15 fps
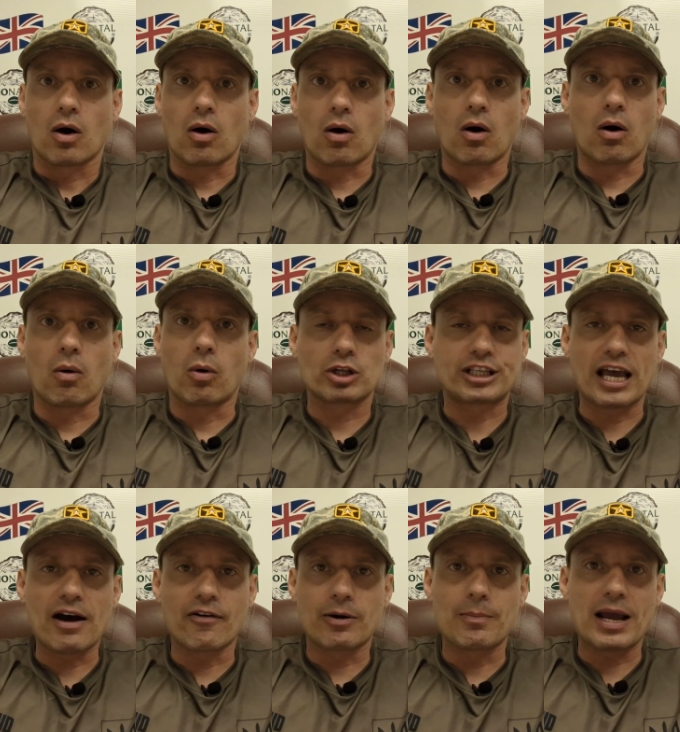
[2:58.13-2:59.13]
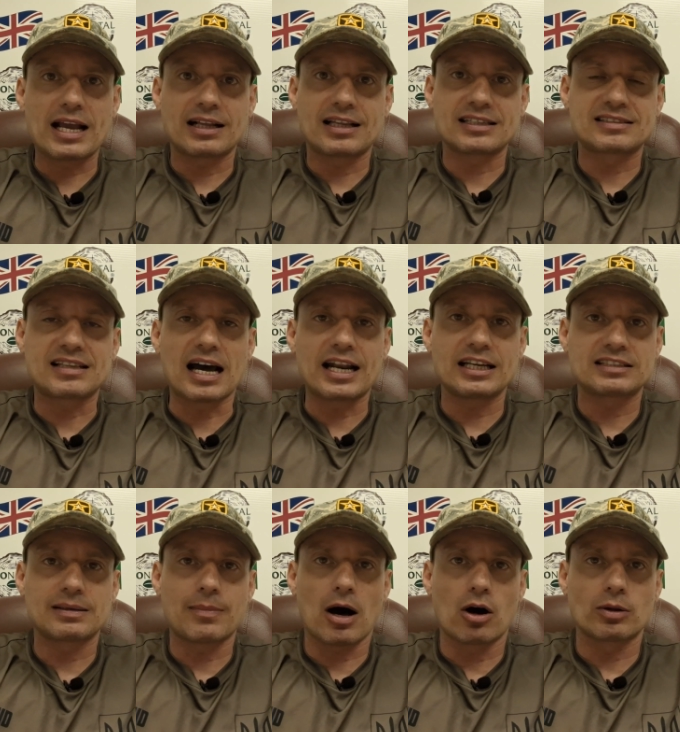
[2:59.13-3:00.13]
or whatever, make the
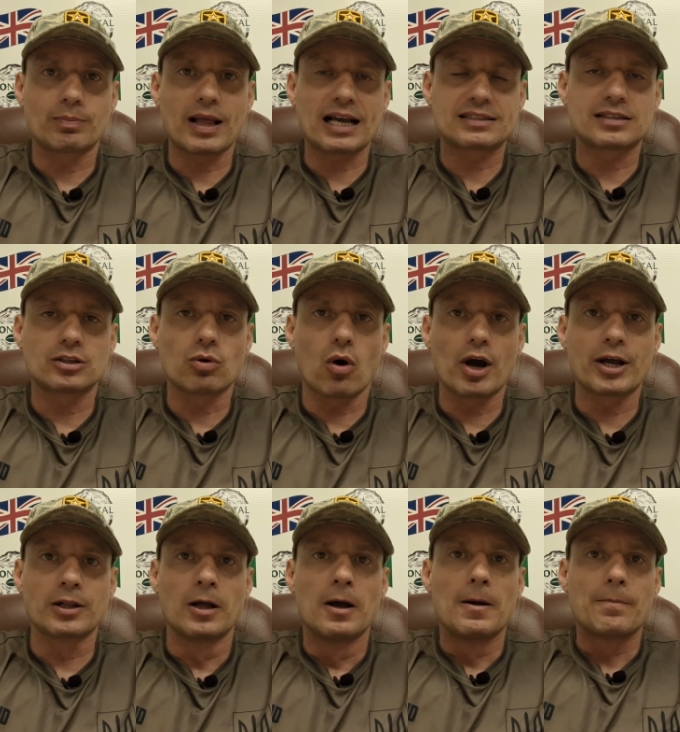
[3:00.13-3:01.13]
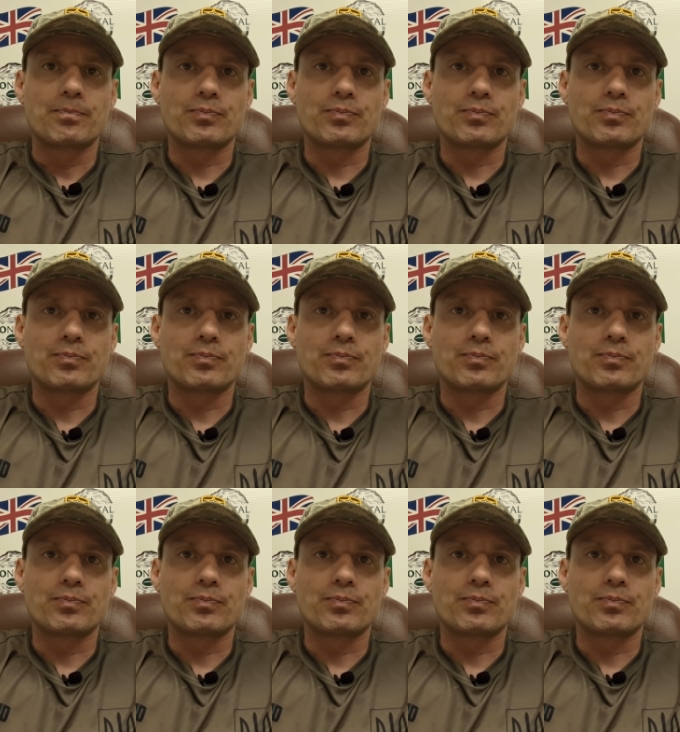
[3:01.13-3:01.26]
studies about black seed oil,